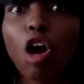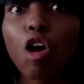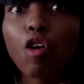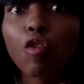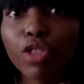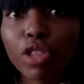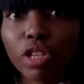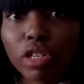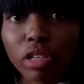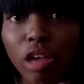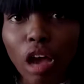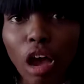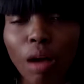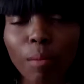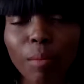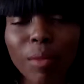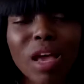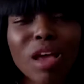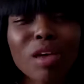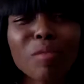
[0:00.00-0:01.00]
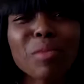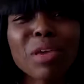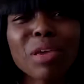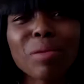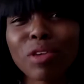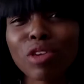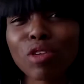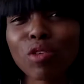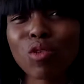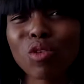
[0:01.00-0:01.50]
over the top.
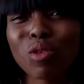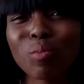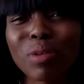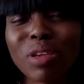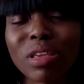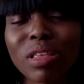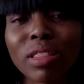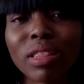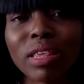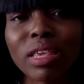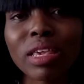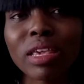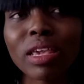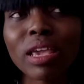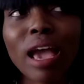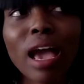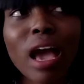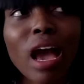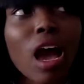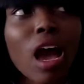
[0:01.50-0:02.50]
Maybe you could be the,